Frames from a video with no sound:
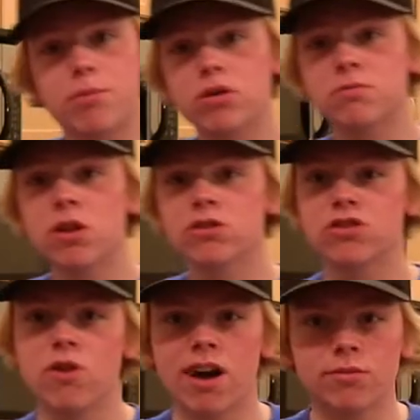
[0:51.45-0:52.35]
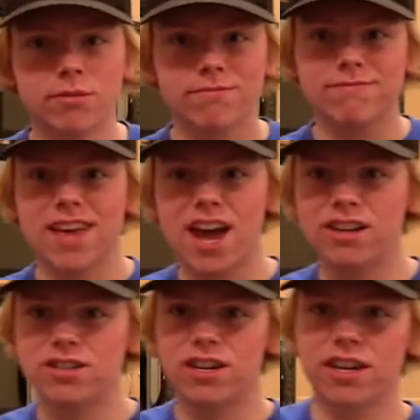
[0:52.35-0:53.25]
Post Malone's new album,
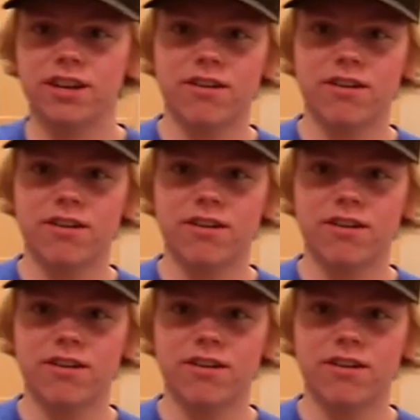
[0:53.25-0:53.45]
hashtag,